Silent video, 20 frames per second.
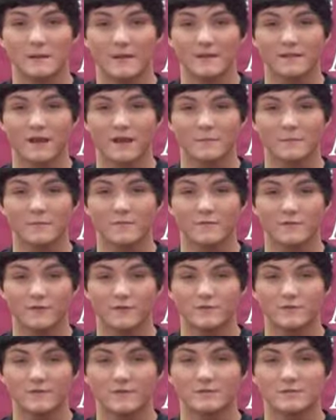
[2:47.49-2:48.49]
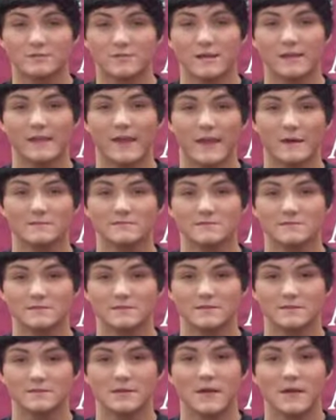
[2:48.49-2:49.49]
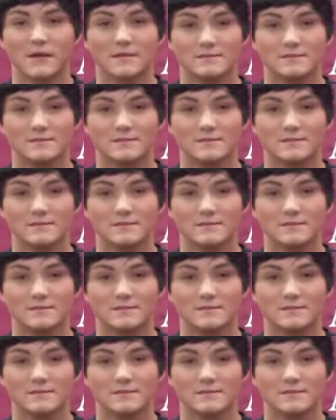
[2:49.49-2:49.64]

Medlock before you reach 10 absences